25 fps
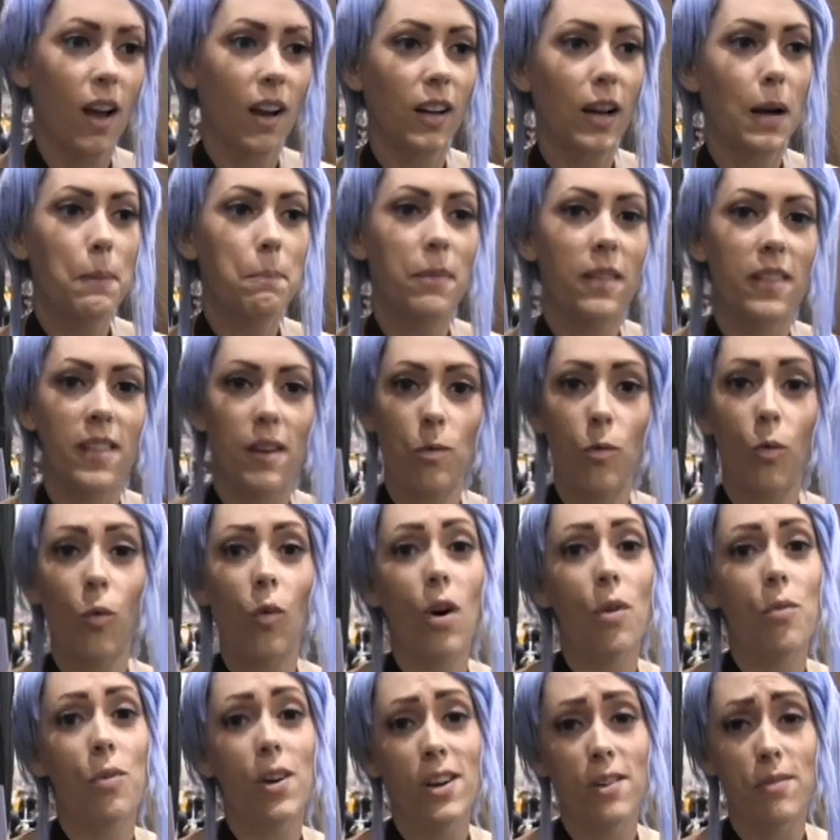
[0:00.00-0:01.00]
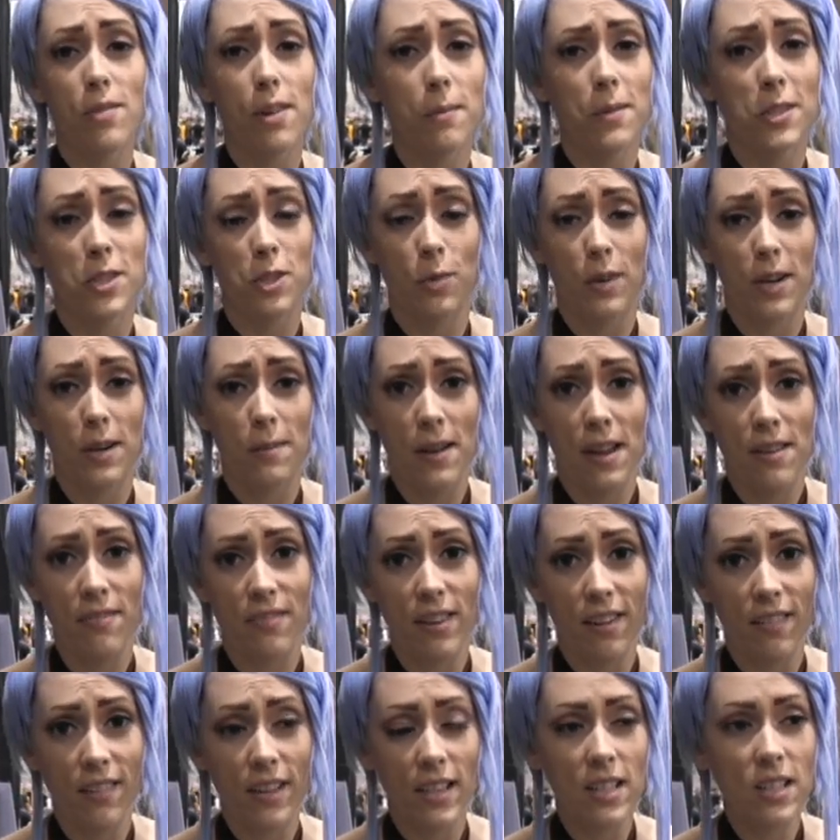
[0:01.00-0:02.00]
A couple of them. Well, Wonder Woman's one of my
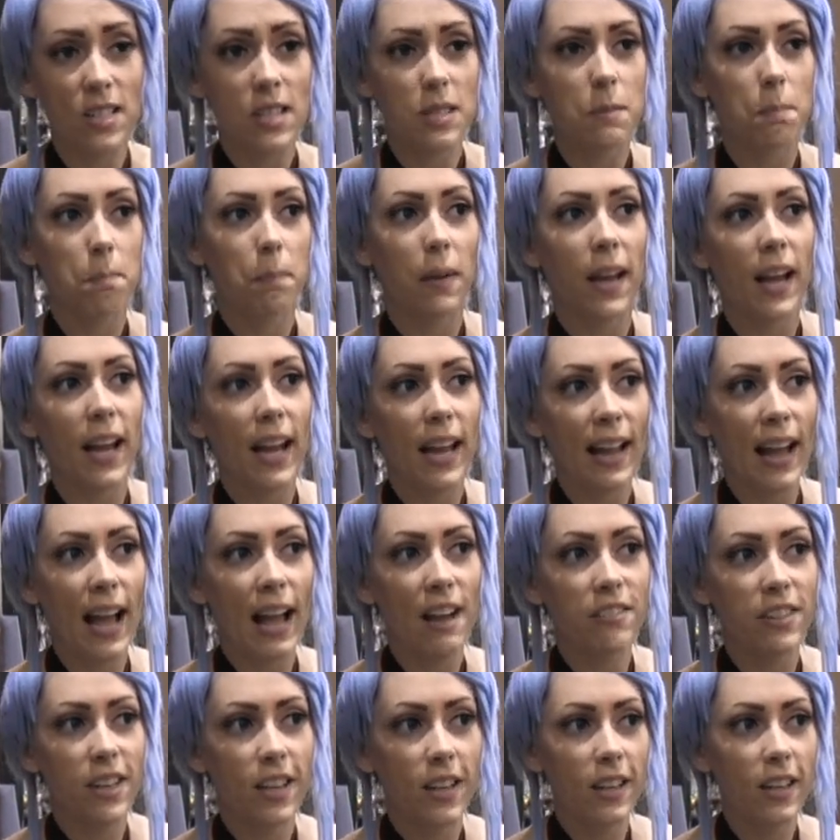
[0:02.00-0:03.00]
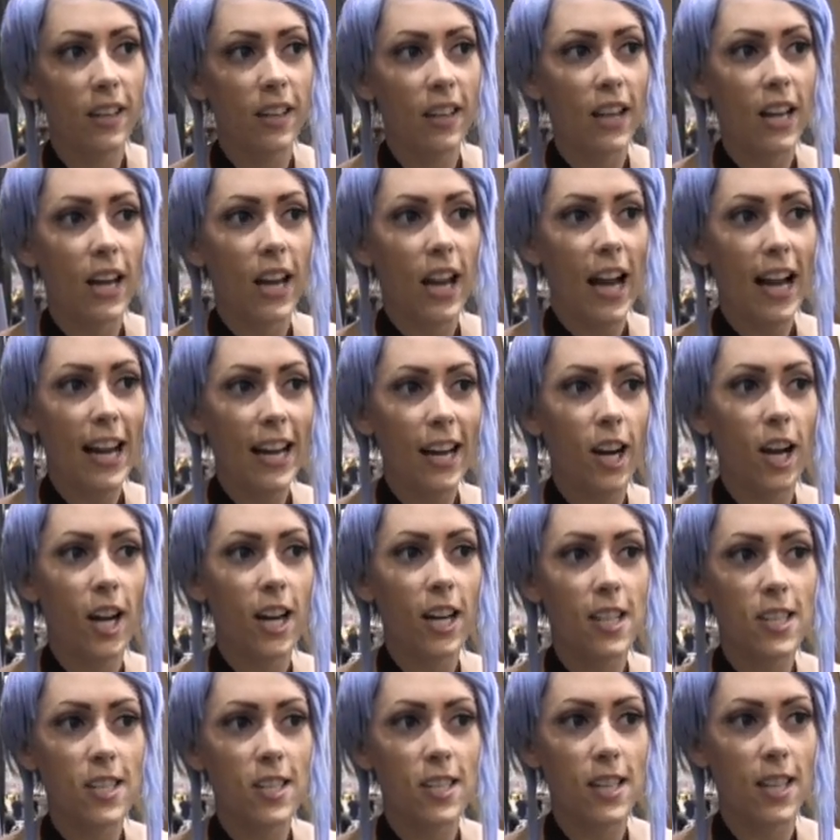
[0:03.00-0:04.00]
favorites, but I
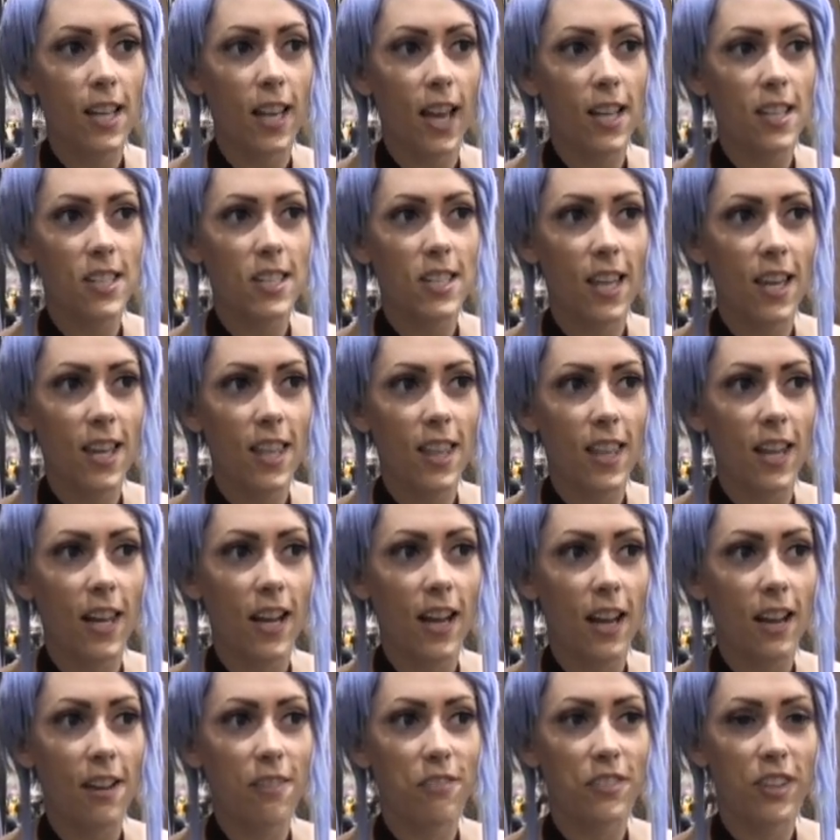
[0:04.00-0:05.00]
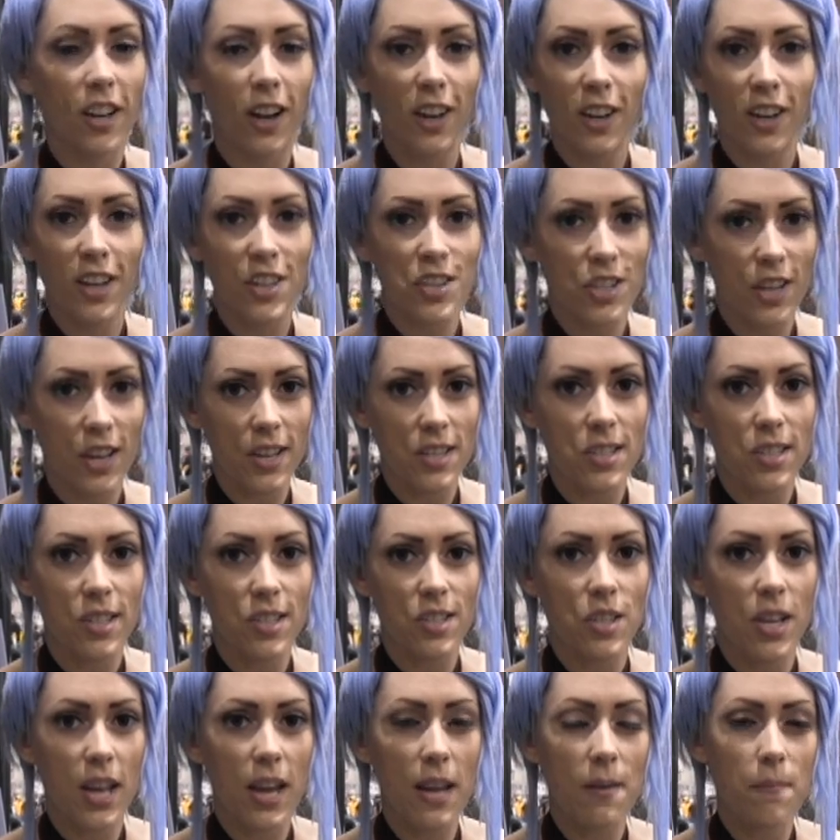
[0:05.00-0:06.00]
honestly can't say that I've done her
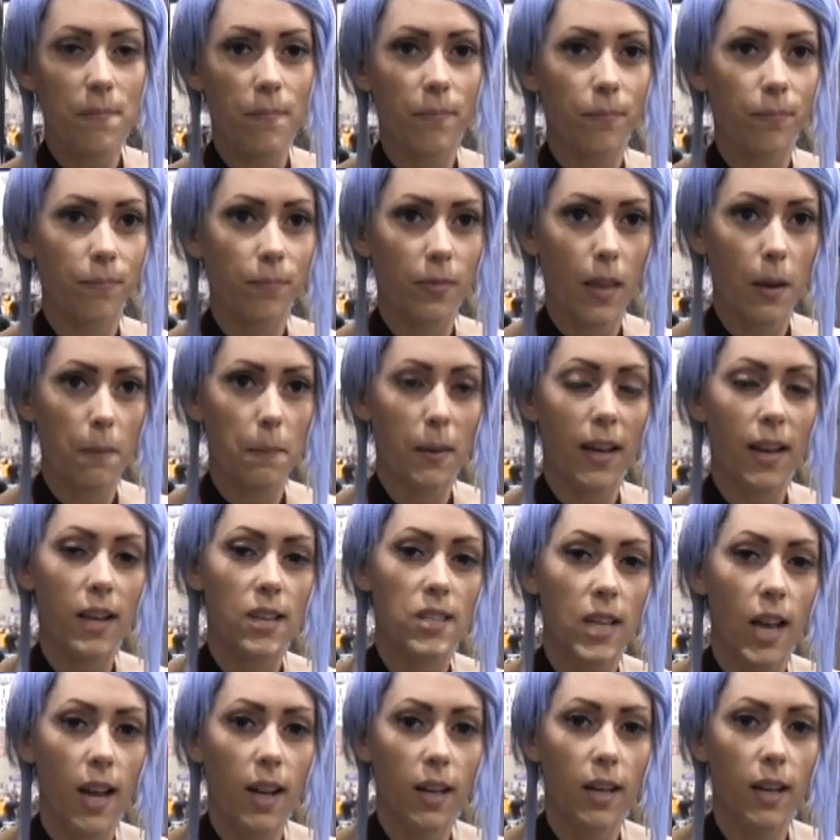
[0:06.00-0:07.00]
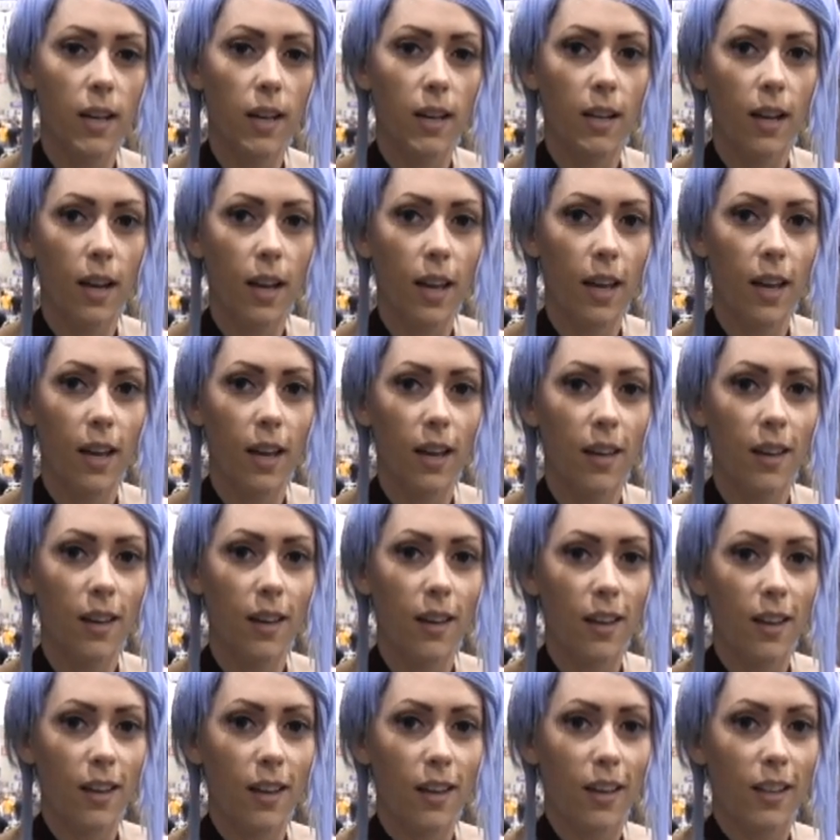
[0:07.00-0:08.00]
justice yet, because I need a
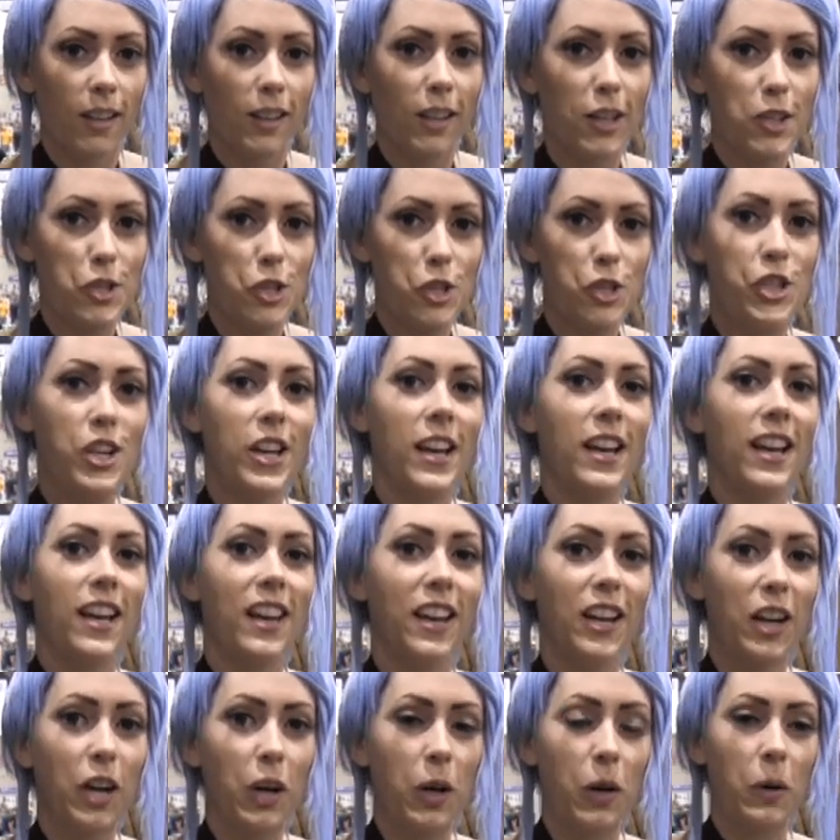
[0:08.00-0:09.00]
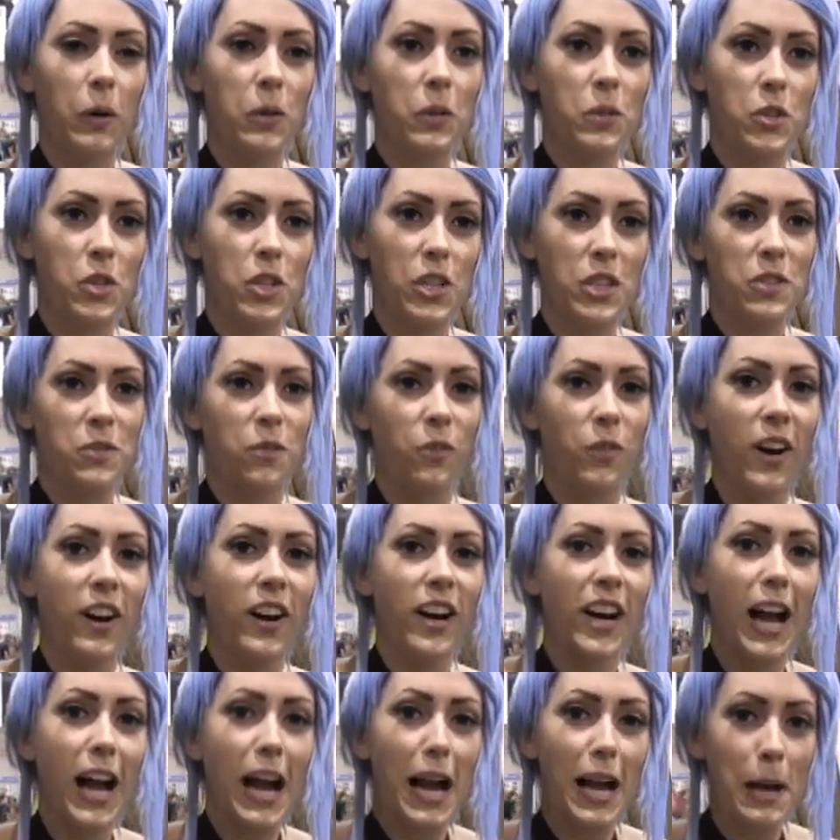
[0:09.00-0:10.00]
legit, you know, she's
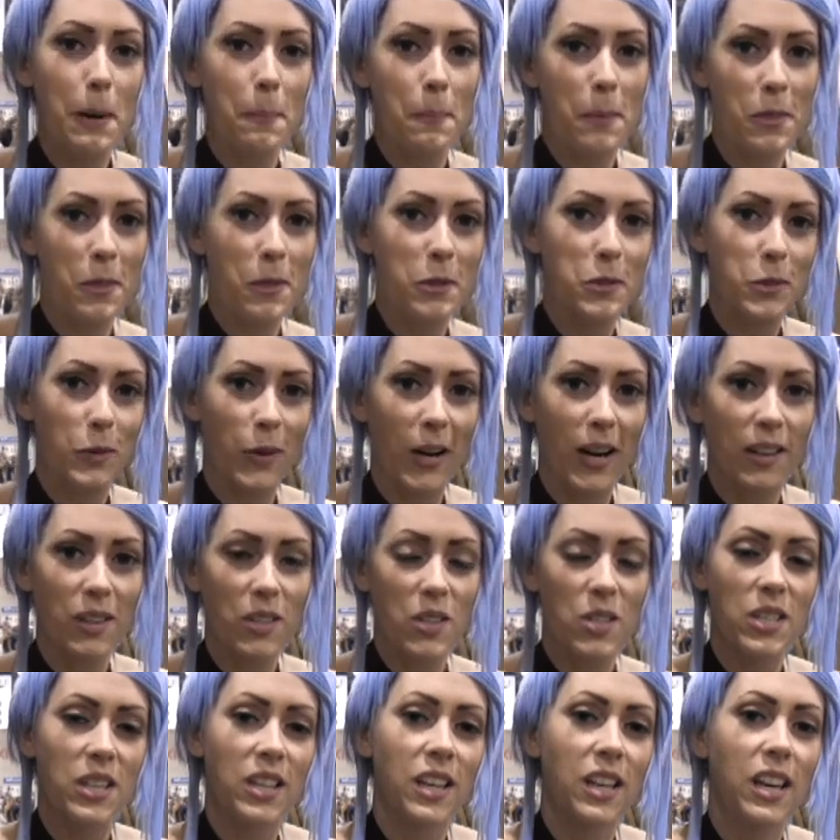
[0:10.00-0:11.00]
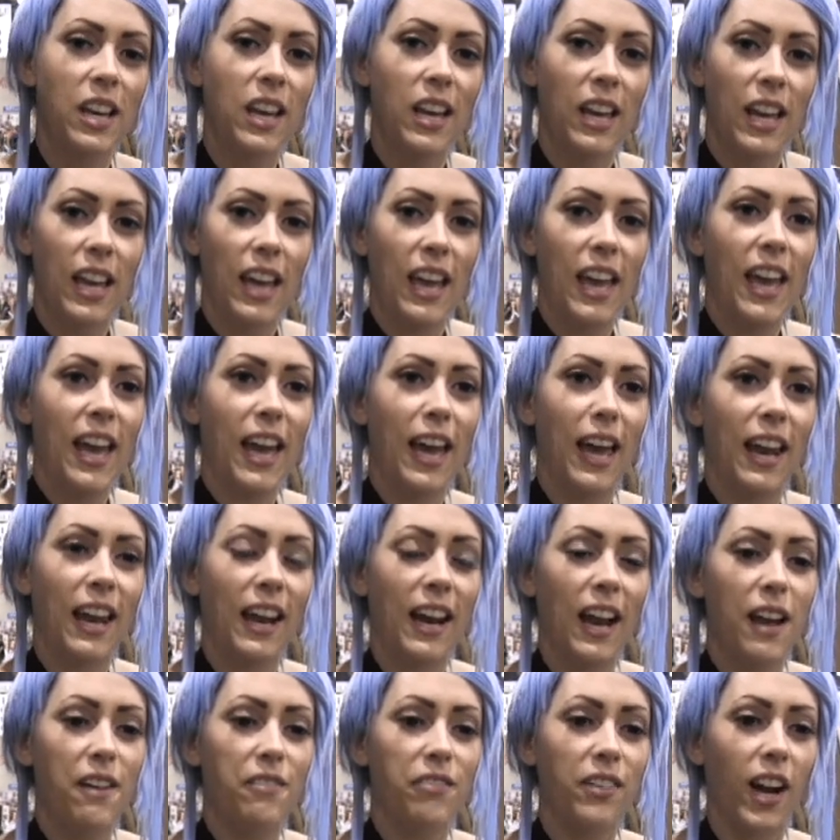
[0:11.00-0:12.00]
very high up in those ranks, and
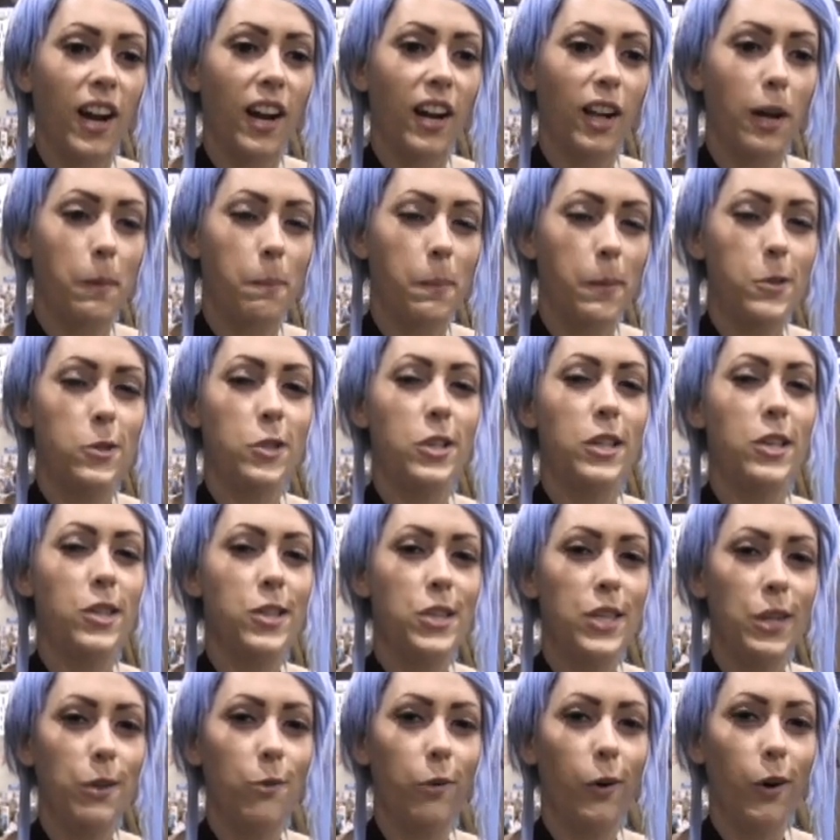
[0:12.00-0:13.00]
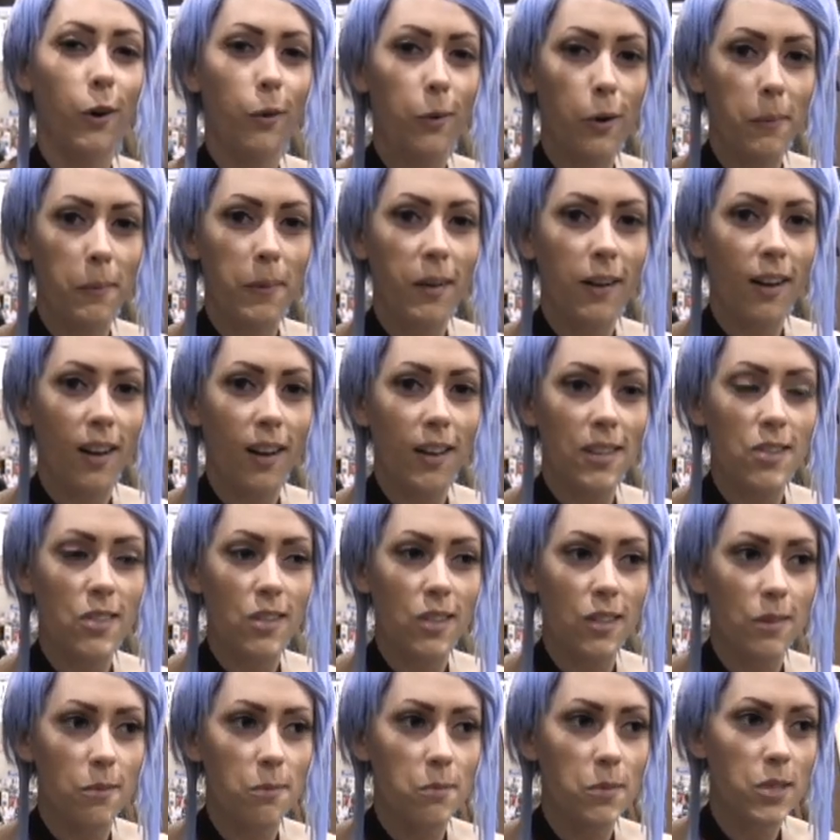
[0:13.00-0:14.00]
I've got a couple cheesy Wonder Woman
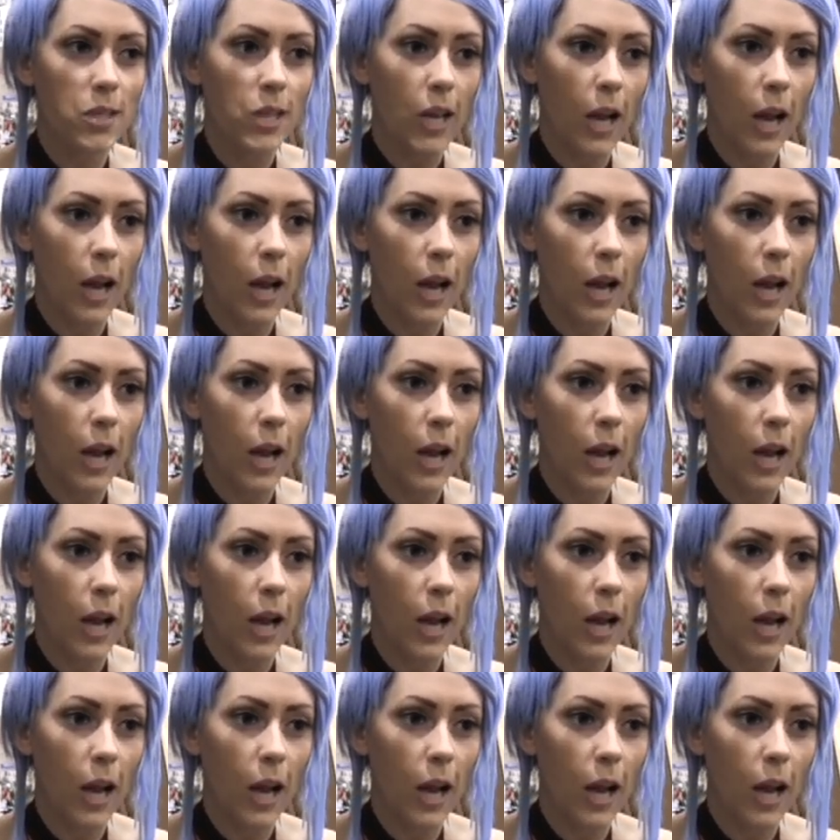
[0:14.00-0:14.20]
costumes.